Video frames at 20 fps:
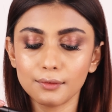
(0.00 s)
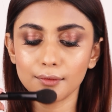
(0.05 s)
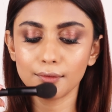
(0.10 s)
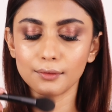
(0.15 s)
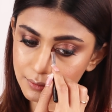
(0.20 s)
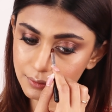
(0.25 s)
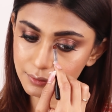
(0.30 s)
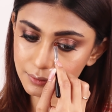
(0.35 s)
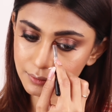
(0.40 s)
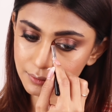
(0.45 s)

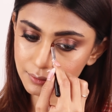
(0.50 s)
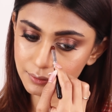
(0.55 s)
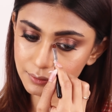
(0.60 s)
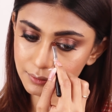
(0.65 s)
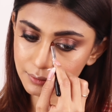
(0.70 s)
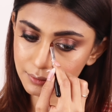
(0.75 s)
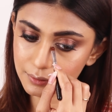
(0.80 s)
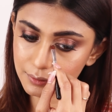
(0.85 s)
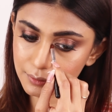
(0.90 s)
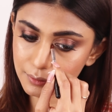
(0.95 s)

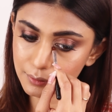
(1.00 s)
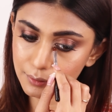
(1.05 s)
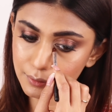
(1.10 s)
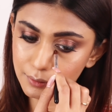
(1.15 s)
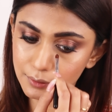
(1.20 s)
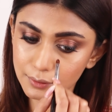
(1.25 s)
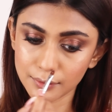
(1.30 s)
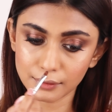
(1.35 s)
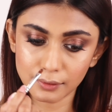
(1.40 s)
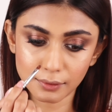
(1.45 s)
Also in
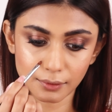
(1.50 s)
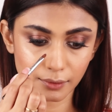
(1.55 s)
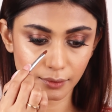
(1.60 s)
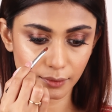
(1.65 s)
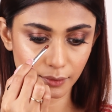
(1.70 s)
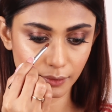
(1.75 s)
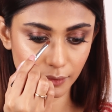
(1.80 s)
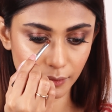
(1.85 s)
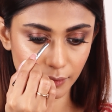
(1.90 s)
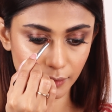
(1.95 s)
the inner
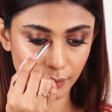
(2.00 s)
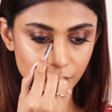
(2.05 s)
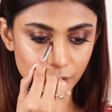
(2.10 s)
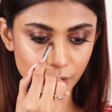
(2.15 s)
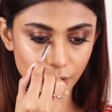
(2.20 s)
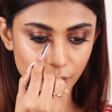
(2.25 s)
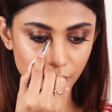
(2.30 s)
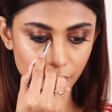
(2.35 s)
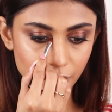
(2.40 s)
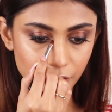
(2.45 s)
corners
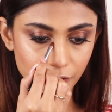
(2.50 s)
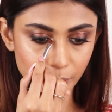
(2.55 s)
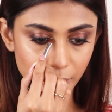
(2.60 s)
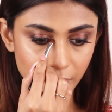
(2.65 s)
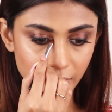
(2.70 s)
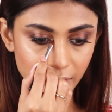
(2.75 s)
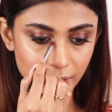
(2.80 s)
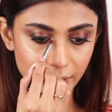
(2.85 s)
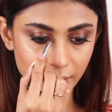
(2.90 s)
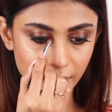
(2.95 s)
of
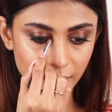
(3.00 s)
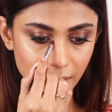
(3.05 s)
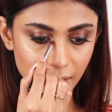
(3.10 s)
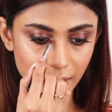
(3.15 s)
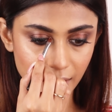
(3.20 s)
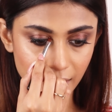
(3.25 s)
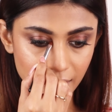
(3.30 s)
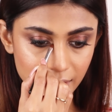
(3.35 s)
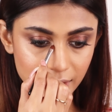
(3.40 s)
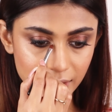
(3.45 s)
my
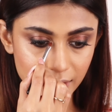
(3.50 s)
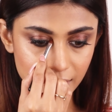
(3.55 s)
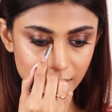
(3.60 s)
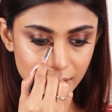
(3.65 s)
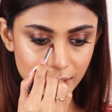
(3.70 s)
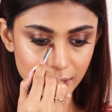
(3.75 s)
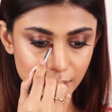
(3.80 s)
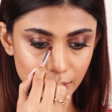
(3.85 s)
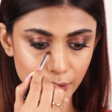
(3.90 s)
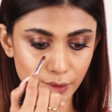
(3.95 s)

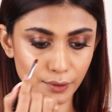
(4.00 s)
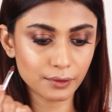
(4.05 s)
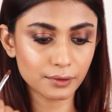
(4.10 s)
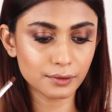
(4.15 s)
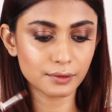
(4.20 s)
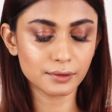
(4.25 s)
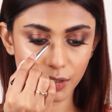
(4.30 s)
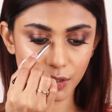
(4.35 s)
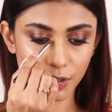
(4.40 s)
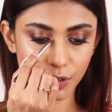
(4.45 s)
eyes,
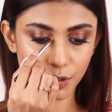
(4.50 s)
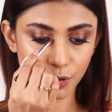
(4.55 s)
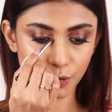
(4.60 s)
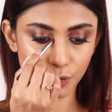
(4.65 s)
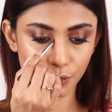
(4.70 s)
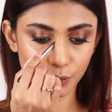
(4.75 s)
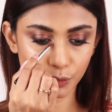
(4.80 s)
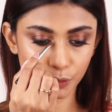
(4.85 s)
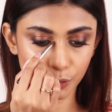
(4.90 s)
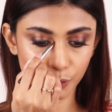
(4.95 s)
just
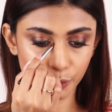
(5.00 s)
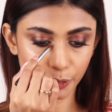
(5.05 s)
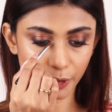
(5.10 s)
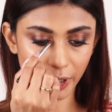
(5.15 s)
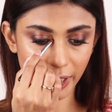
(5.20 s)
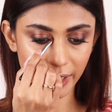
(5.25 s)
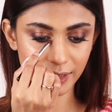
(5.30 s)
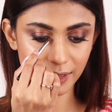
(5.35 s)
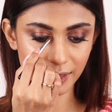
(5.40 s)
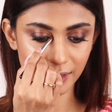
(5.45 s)
to
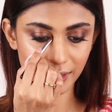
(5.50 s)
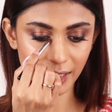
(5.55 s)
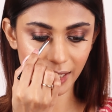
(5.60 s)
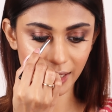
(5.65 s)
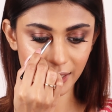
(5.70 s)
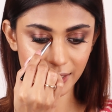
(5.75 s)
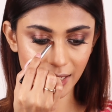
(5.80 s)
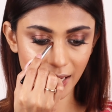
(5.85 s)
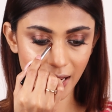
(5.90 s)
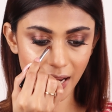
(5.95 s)
brighten
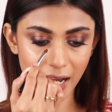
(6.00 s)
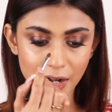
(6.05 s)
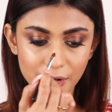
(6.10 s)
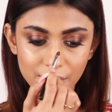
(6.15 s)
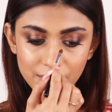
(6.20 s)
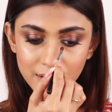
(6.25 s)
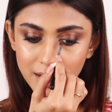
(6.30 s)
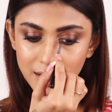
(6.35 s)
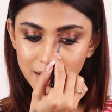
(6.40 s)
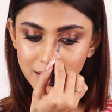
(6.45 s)
that
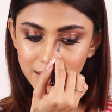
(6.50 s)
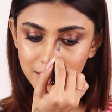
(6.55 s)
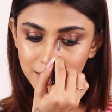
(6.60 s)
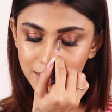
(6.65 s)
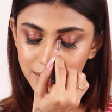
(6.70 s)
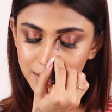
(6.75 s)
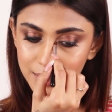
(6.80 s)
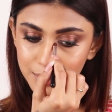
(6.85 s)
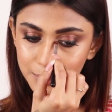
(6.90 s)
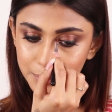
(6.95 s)
area a
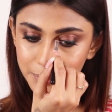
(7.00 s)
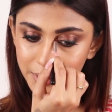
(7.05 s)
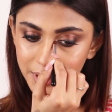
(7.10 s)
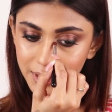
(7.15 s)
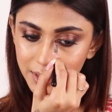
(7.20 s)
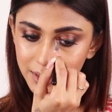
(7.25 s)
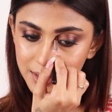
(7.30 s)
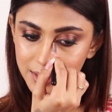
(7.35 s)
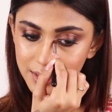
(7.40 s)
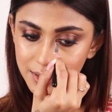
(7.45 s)
little
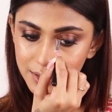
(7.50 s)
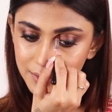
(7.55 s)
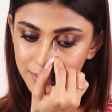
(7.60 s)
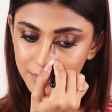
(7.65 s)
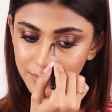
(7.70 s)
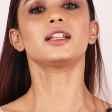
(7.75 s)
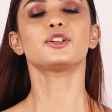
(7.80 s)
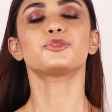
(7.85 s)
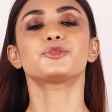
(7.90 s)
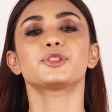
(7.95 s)
bit.
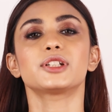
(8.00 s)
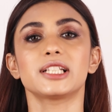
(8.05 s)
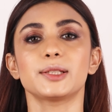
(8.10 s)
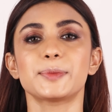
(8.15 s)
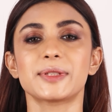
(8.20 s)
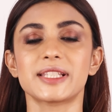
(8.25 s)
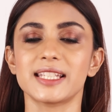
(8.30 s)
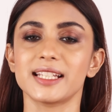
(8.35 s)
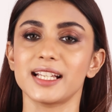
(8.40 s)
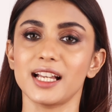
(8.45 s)
And now for
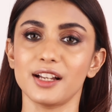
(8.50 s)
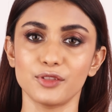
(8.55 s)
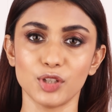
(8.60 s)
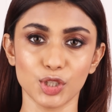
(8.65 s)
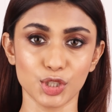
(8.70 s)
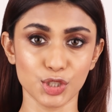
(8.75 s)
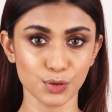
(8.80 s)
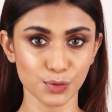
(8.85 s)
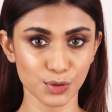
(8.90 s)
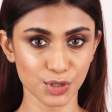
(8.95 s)
lipstick, I've
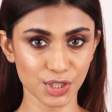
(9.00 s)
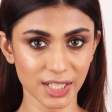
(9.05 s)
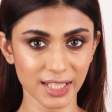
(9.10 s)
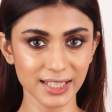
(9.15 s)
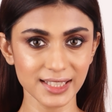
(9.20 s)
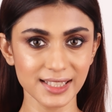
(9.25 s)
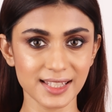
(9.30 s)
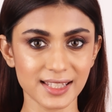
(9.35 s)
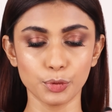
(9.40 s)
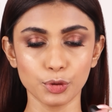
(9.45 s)
got two
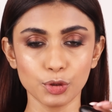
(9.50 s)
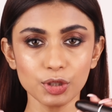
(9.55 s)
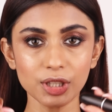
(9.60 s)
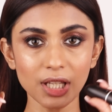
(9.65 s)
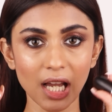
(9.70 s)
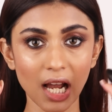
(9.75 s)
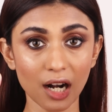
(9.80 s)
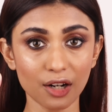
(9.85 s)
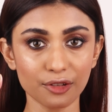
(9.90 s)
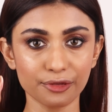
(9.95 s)
shades. Both
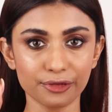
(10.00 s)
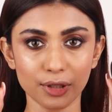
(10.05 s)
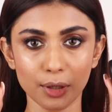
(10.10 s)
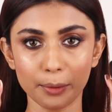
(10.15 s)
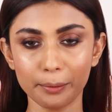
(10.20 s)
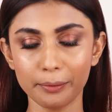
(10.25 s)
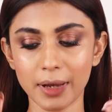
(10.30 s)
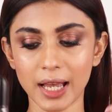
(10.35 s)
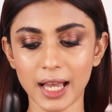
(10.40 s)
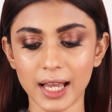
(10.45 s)
are
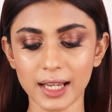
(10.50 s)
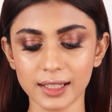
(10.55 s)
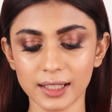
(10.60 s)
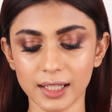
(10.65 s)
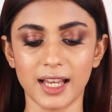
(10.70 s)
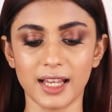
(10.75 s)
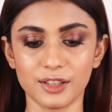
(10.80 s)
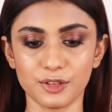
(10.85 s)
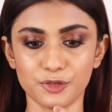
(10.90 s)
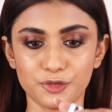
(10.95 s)
from MAC,
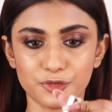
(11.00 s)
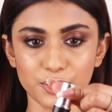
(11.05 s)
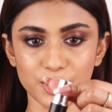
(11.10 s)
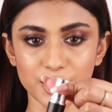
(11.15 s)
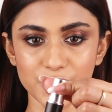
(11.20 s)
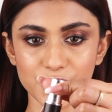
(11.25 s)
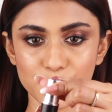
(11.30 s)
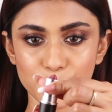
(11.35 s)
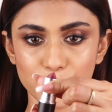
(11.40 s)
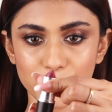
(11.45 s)
and the
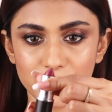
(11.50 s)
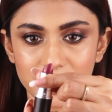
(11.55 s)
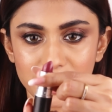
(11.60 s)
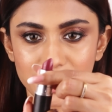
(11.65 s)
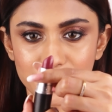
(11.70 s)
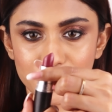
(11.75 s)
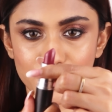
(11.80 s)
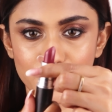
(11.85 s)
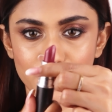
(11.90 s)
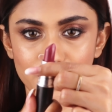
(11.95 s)
first one
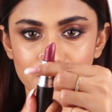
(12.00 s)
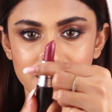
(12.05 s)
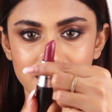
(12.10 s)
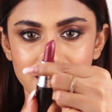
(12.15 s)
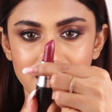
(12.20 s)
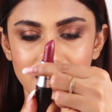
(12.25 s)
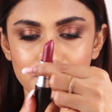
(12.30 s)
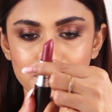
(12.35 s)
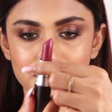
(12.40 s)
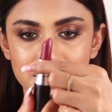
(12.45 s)
is called
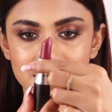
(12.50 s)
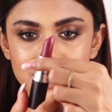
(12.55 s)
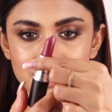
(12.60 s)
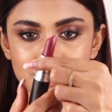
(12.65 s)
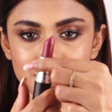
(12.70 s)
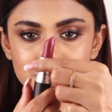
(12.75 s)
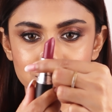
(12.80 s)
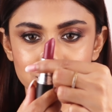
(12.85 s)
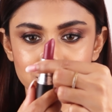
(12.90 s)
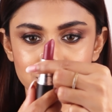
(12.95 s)
Captive.